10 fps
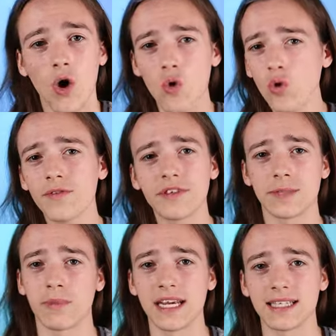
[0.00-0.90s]
All of
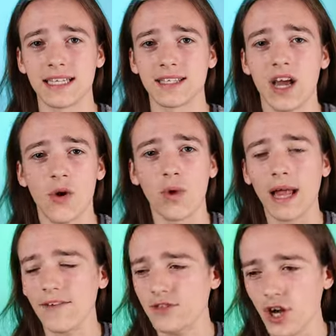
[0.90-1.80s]
these places will
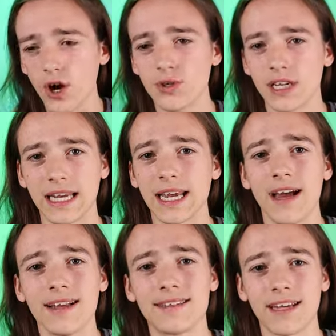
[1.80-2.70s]
have totally
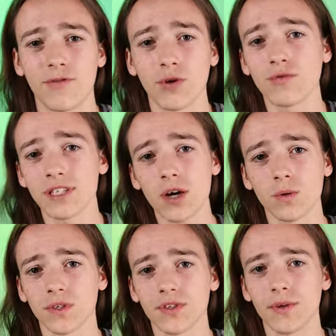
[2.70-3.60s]
different
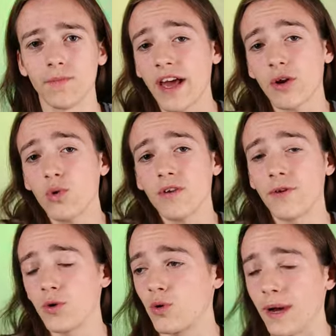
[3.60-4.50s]
results. They'll all
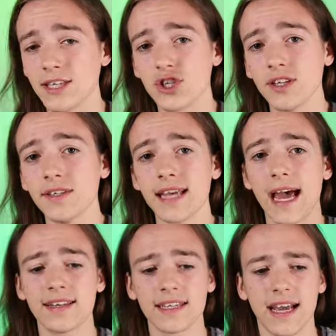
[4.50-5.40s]
evoke questions,
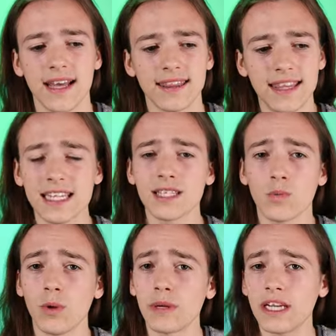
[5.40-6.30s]
and this
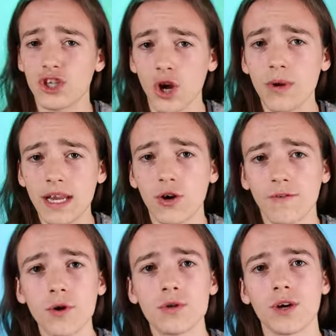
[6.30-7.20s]
will be shown in your
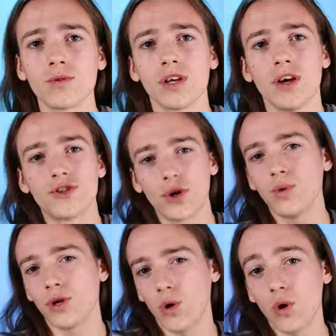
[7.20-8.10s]
photos
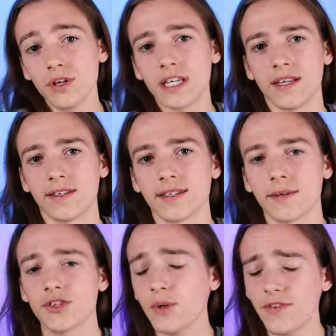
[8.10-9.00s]
to your
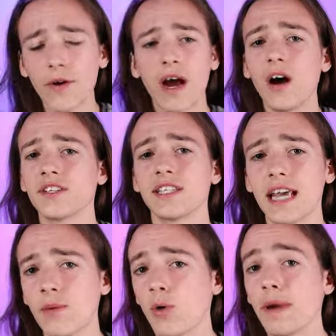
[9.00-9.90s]
audience. So it's very hard to
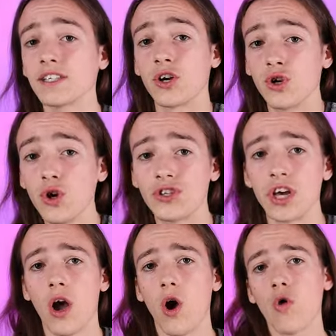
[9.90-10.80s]
say what makes a good
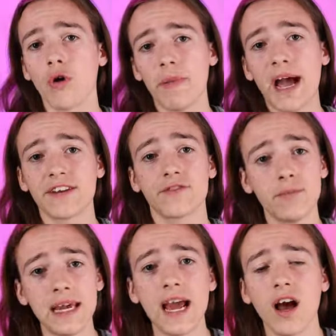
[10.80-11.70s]
or a bad. For
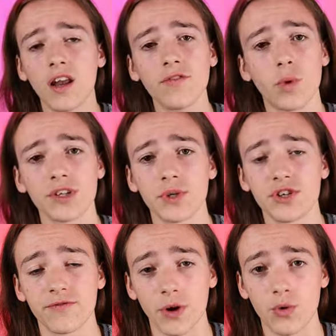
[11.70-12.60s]
me, I love ones
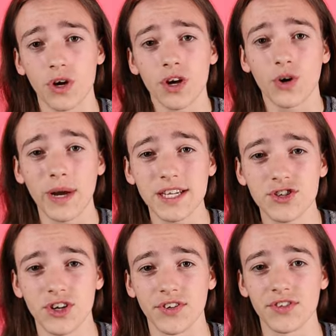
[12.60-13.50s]
which evoke
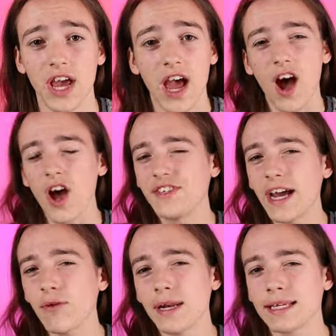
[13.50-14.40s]
questions. A
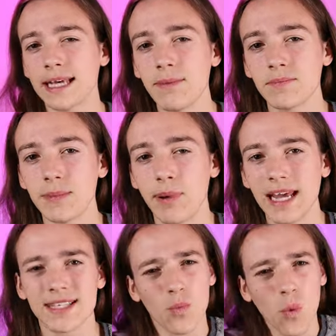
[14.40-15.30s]
derelict, empty
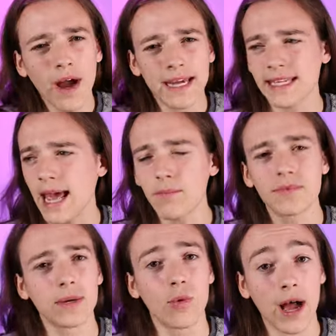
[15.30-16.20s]
place, why is it
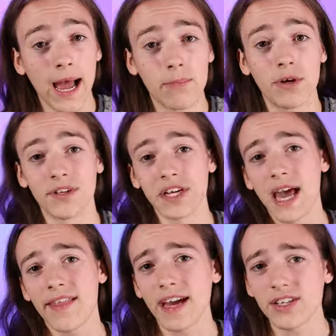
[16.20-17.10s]
empty? What happened?
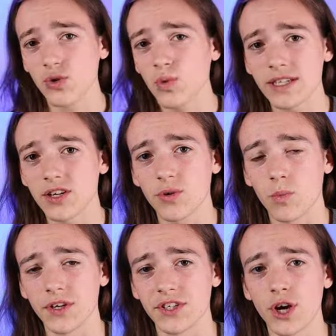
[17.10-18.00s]
That's always a
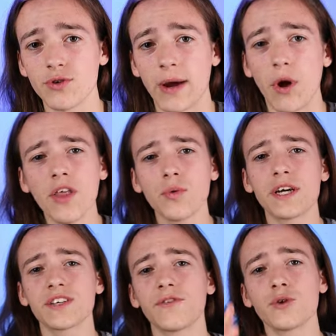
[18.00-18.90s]
good one to go down. Otherwise, a